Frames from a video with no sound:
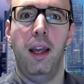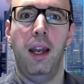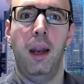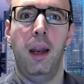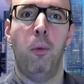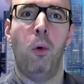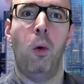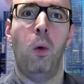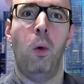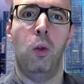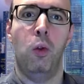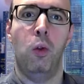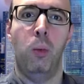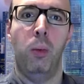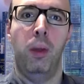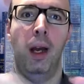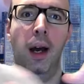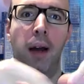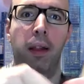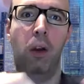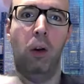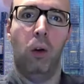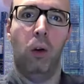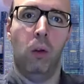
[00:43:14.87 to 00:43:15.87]
And I'm going to be
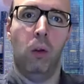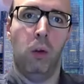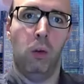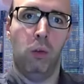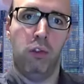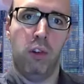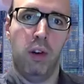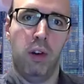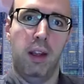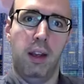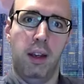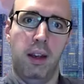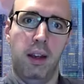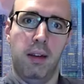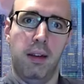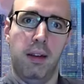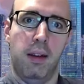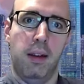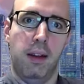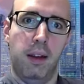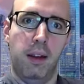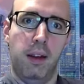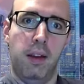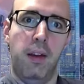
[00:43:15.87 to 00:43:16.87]
adding all those links
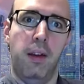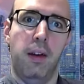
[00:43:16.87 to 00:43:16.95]
uh,